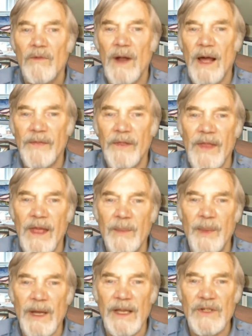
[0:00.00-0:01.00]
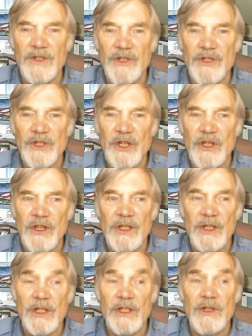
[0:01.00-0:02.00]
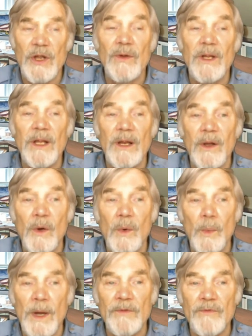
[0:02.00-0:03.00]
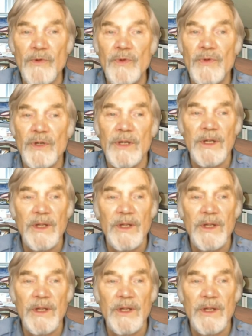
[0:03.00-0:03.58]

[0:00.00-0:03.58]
rather than by insisting that it is only along one route